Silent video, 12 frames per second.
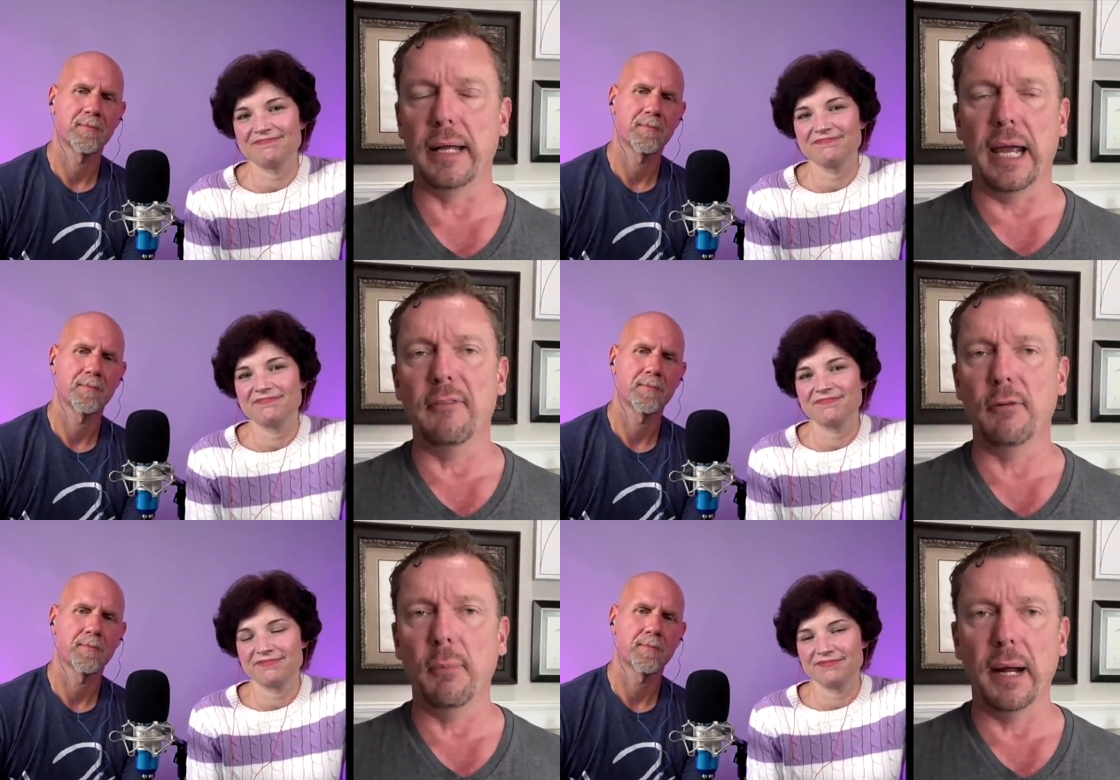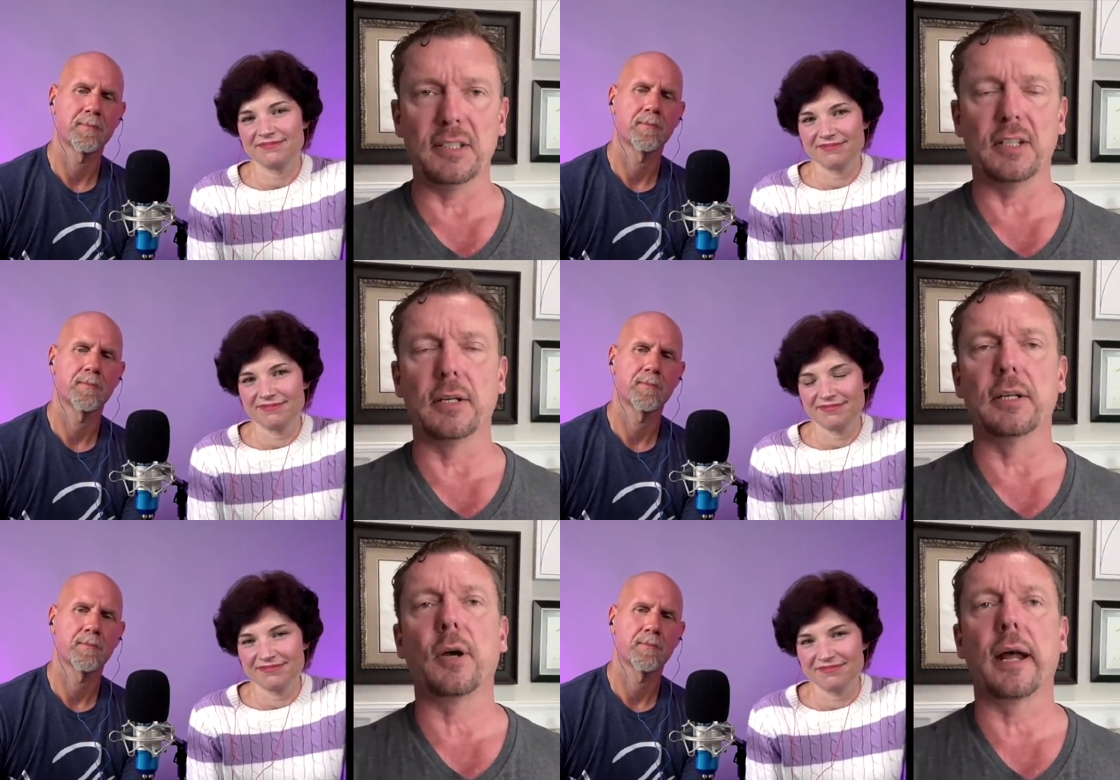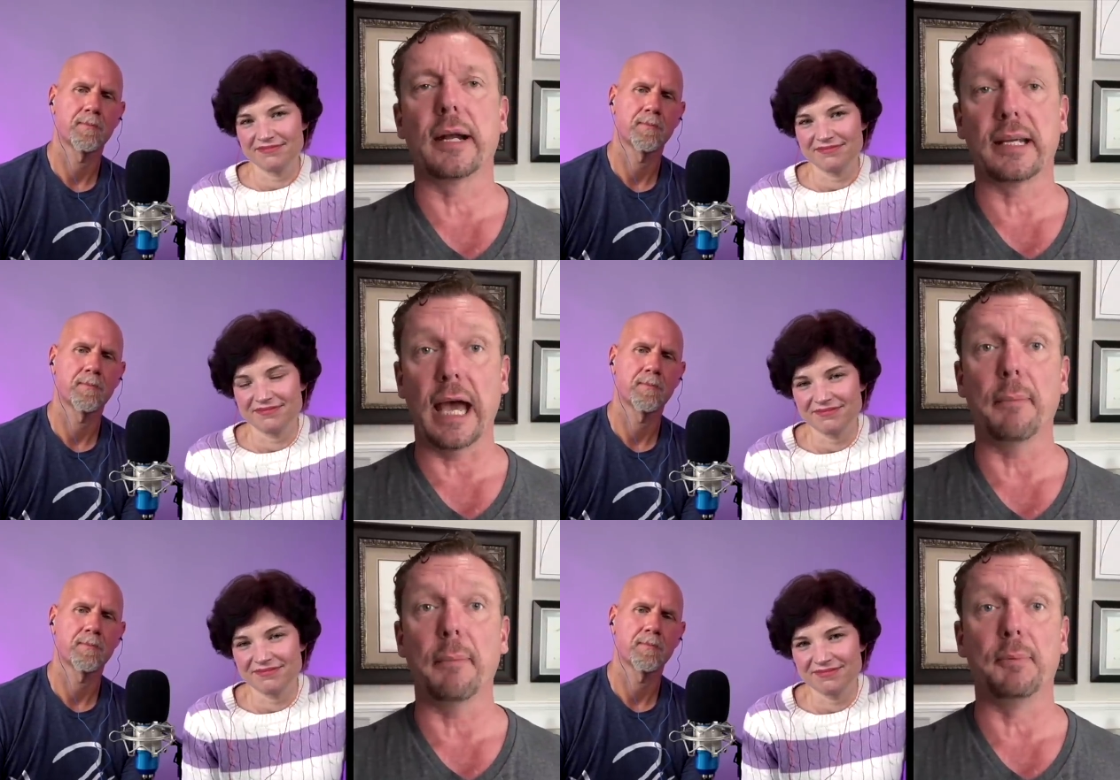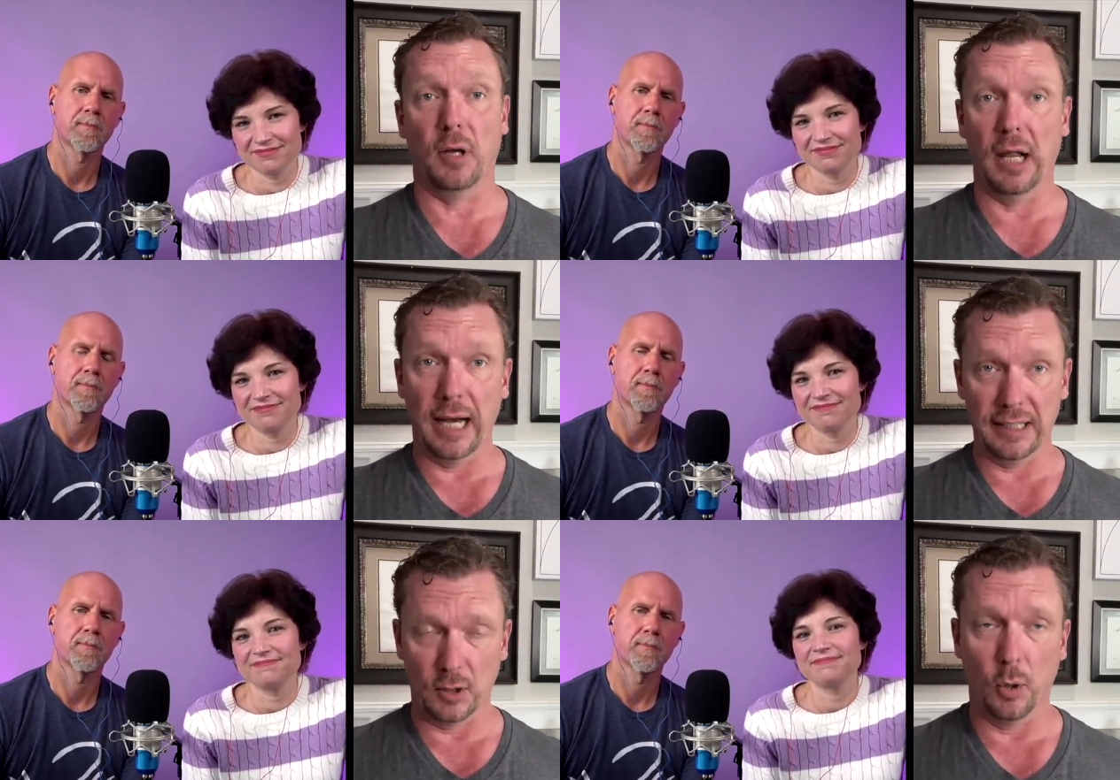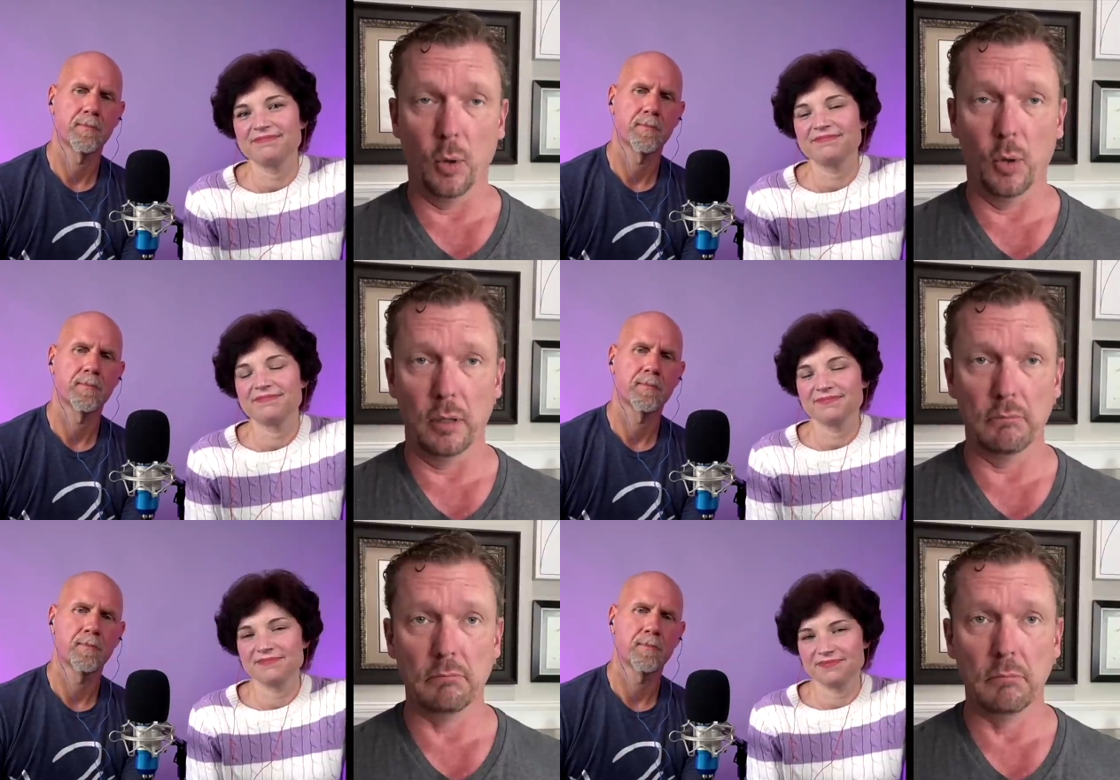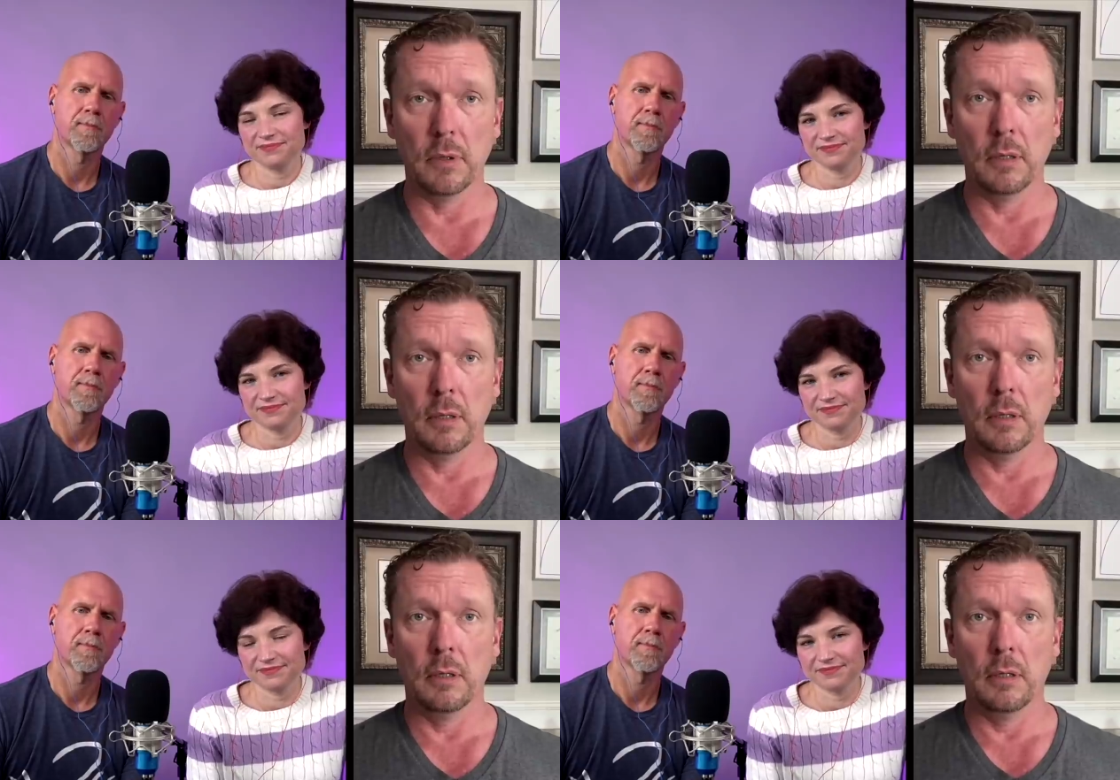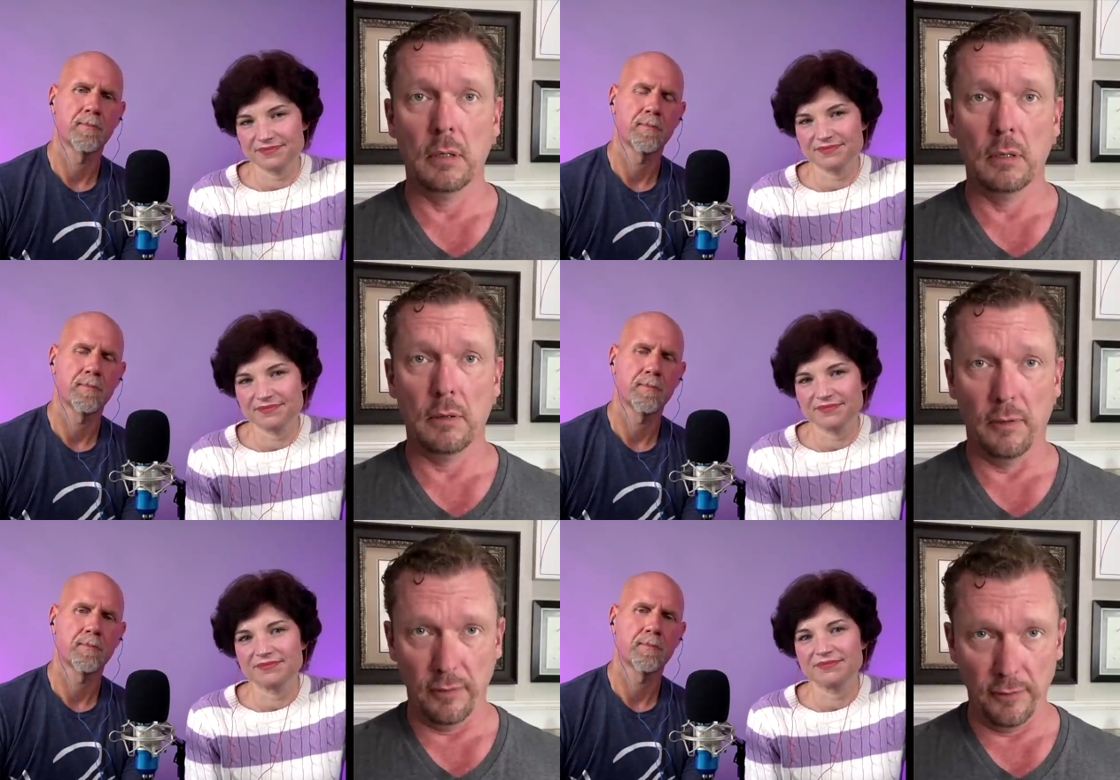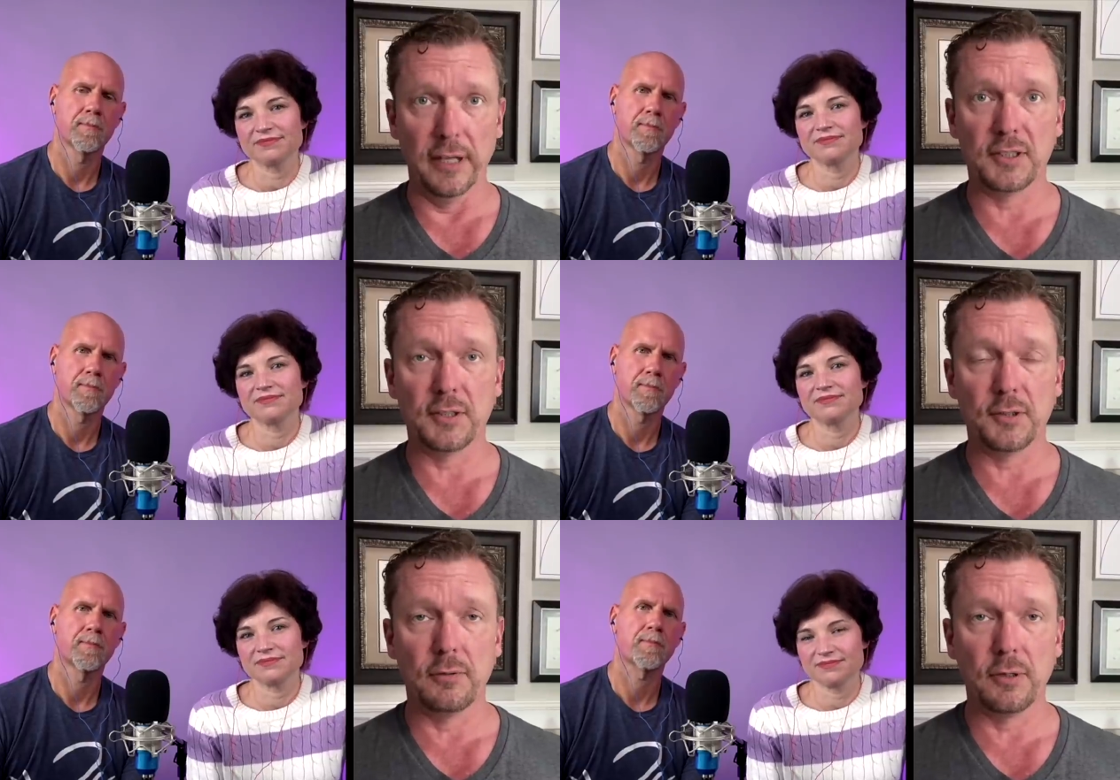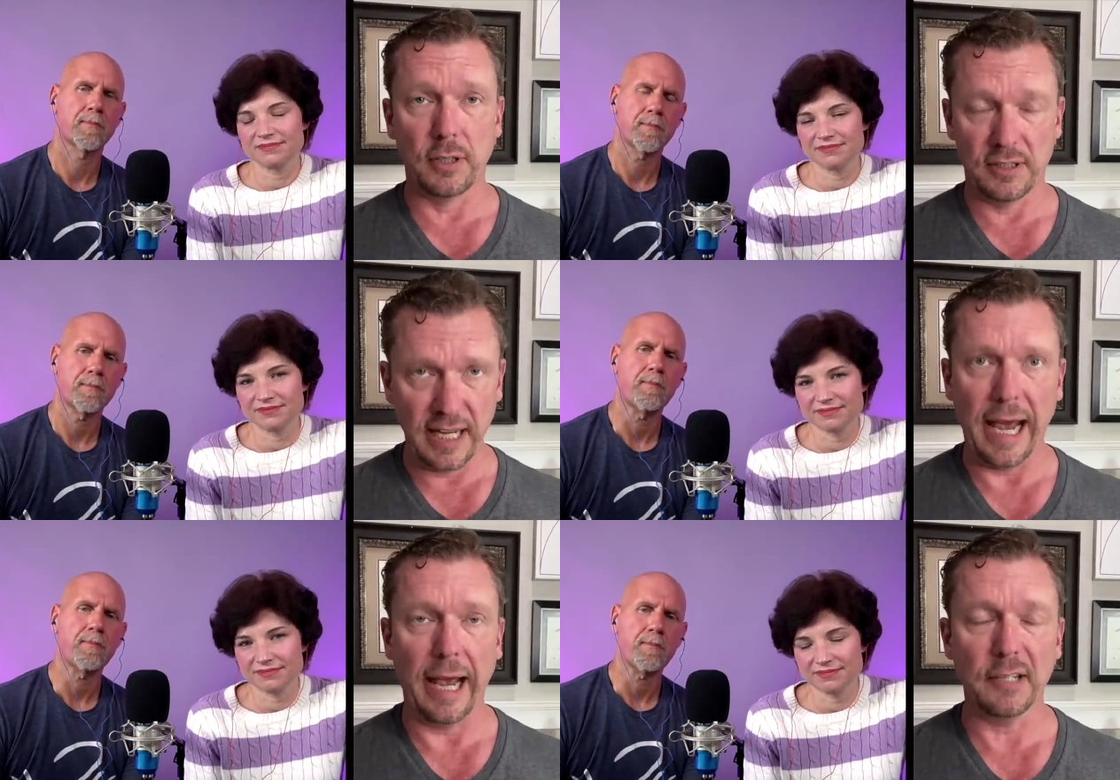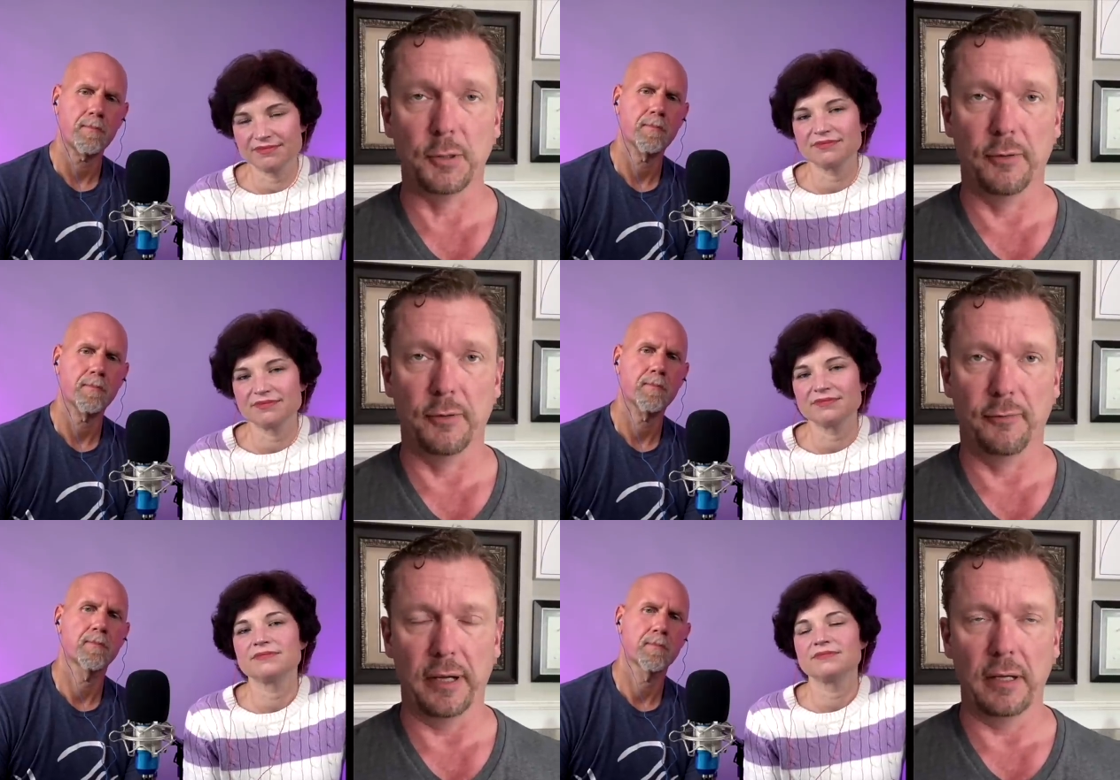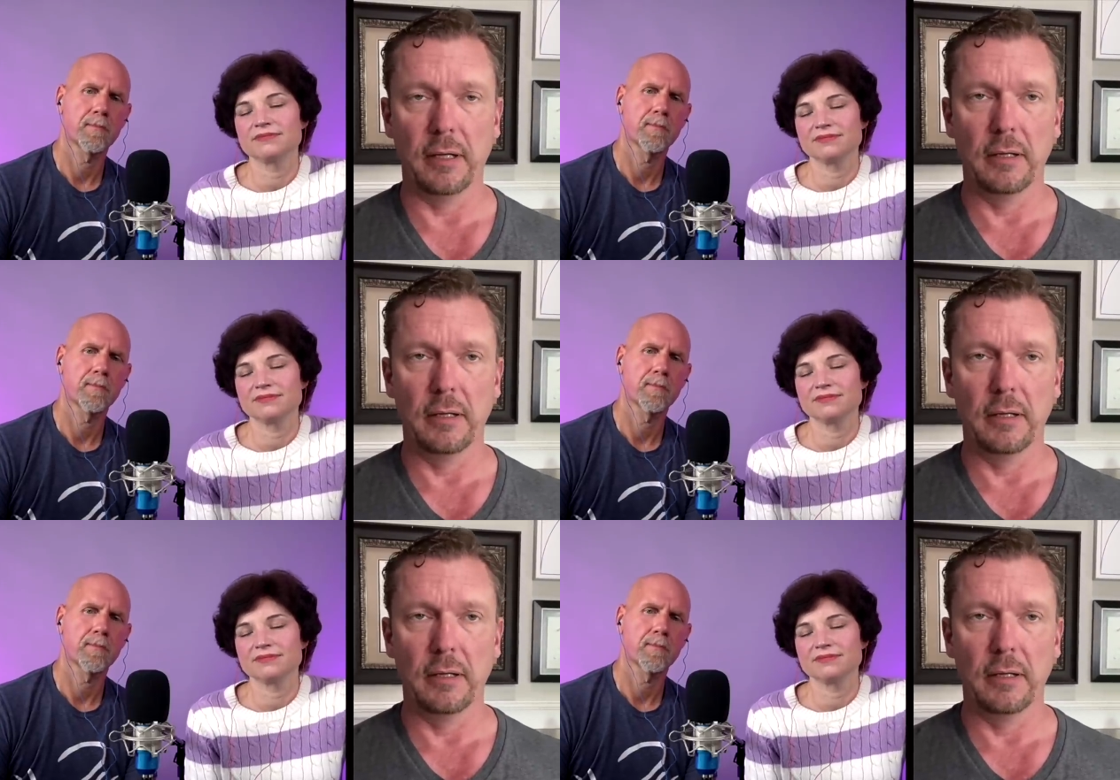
Speaker 1: Everybody's gonna try to capitalize on this catastrophe.